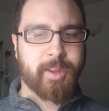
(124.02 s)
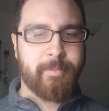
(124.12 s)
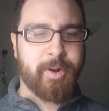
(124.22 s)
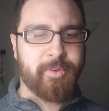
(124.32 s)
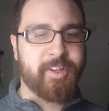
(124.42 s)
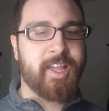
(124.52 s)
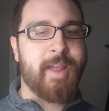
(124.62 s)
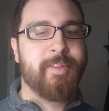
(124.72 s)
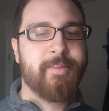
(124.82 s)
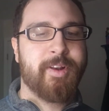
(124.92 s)
but it was a
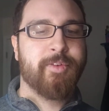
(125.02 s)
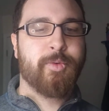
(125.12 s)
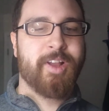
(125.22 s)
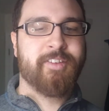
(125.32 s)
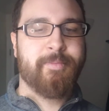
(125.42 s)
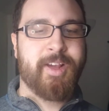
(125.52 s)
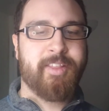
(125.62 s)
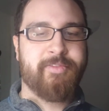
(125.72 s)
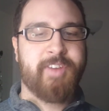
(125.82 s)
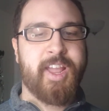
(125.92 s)
game that had been requested by the
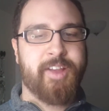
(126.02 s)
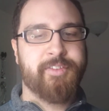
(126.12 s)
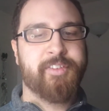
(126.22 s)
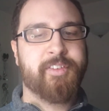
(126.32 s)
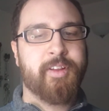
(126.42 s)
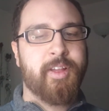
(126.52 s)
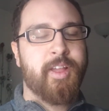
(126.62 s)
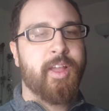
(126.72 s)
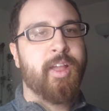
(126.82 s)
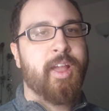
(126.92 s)
fans.
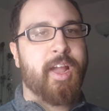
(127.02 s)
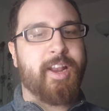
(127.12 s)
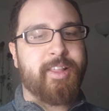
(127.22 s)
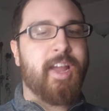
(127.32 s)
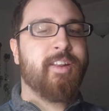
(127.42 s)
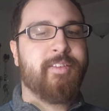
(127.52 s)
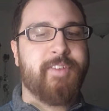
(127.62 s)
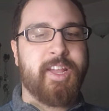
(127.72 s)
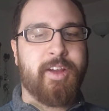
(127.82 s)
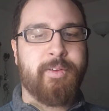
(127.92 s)
At the end of the
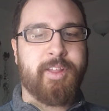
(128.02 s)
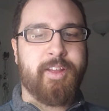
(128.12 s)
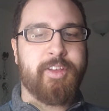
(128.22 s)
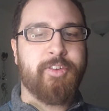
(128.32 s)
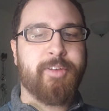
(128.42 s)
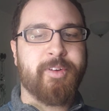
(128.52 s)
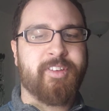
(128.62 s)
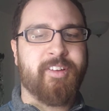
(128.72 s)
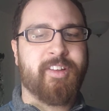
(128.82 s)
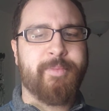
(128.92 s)
video, the YouTuber
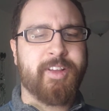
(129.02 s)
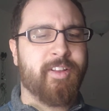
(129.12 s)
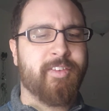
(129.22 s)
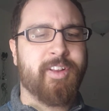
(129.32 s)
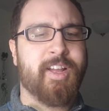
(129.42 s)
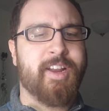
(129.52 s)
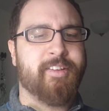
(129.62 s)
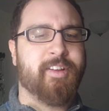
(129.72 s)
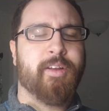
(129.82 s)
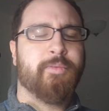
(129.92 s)
said something along the
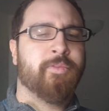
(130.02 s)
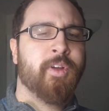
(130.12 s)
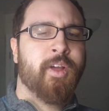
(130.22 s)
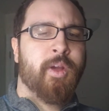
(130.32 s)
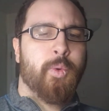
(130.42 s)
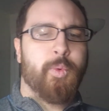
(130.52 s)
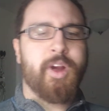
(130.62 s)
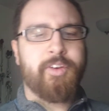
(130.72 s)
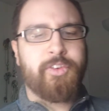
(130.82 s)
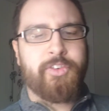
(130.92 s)
lines of, "We
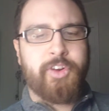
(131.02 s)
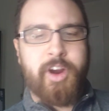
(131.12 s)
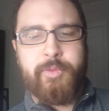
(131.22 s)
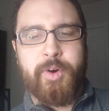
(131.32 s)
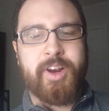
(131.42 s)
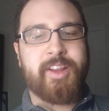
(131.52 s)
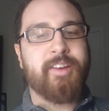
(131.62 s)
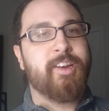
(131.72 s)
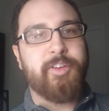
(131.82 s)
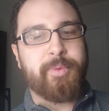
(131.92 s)
aren't too sure if we're going to
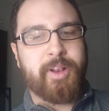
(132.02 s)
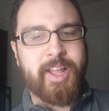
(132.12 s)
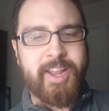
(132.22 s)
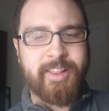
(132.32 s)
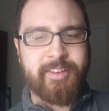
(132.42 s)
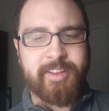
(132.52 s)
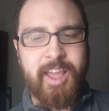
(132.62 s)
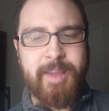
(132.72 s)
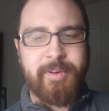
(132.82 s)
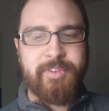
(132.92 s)
continue playing this
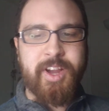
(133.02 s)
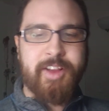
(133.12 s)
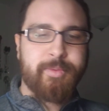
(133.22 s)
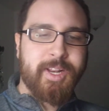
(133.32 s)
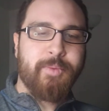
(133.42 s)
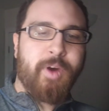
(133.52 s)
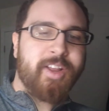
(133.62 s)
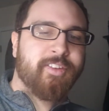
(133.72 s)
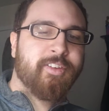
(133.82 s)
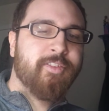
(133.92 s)
game, but if you guys really want
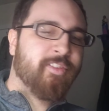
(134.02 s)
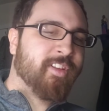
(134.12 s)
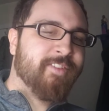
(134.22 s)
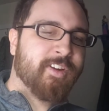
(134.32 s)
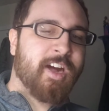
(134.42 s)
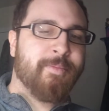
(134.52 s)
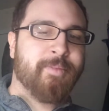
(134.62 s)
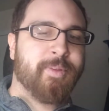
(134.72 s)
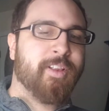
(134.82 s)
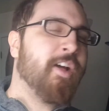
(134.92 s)
us to, just leave a
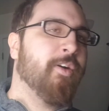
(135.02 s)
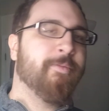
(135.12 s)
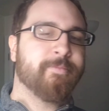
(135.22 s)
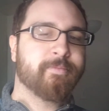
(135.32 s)
comment below."